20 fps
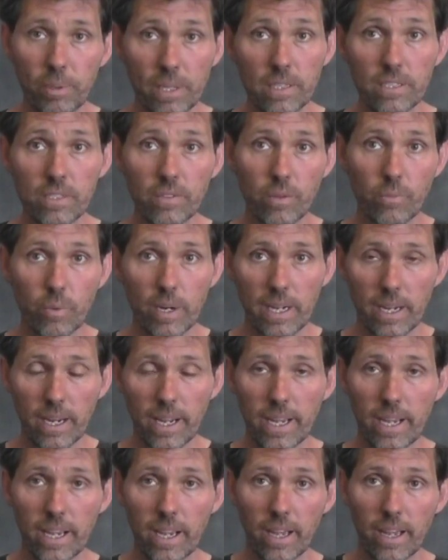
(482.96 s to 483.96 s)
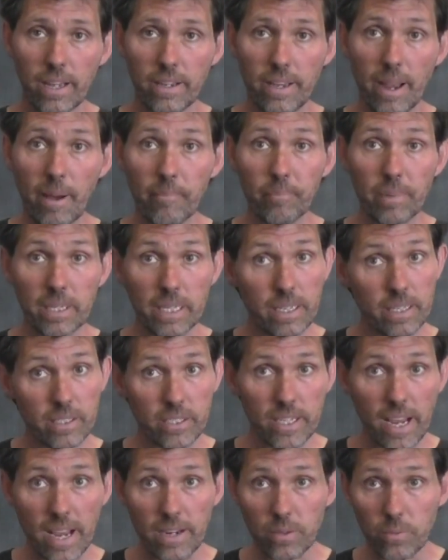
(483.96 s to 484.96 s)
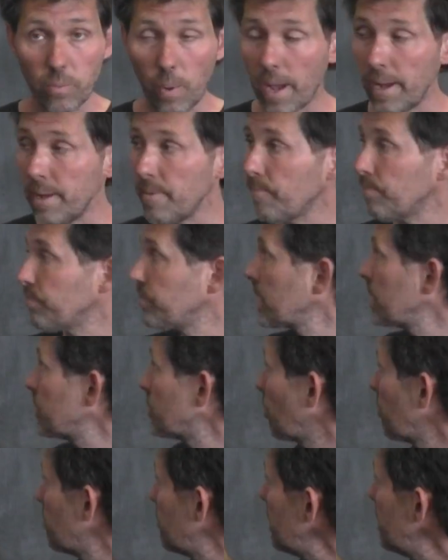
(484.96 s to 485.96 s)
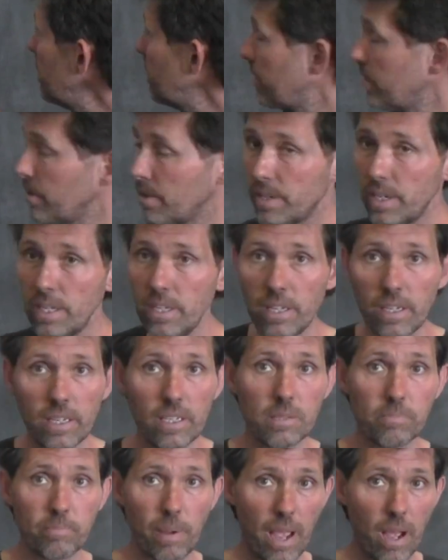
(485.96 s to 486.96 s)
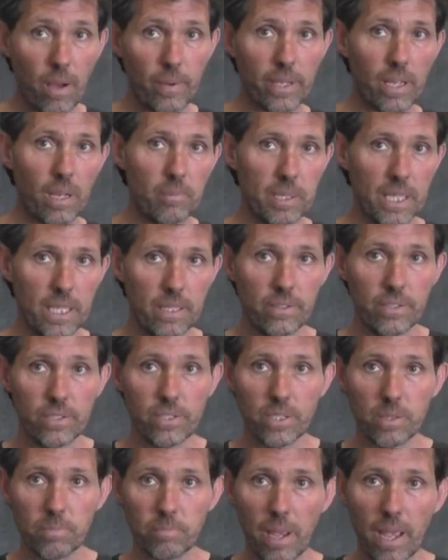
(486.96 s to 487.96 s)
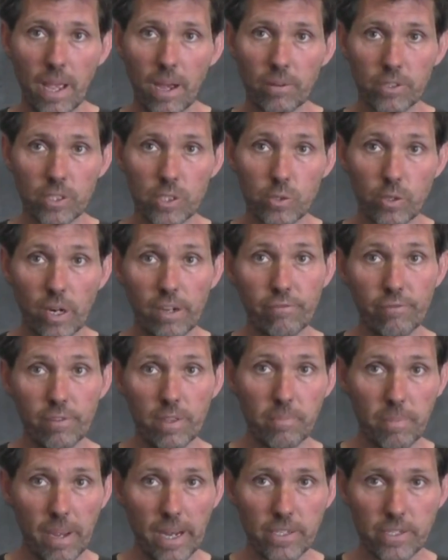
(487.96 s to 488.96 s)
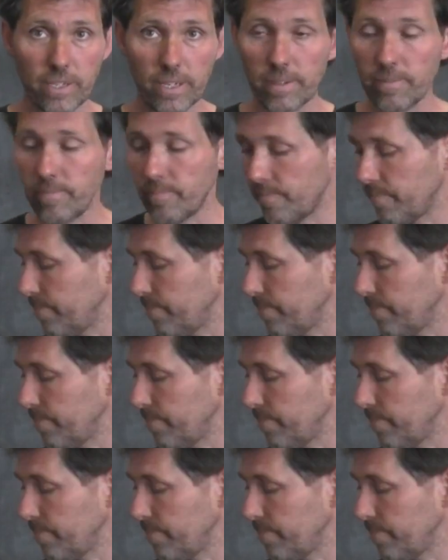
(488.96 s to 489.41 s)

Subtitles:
pins of the relay are numbered in a standard way. So pin 30 is power coming in. This is power straight from the battery.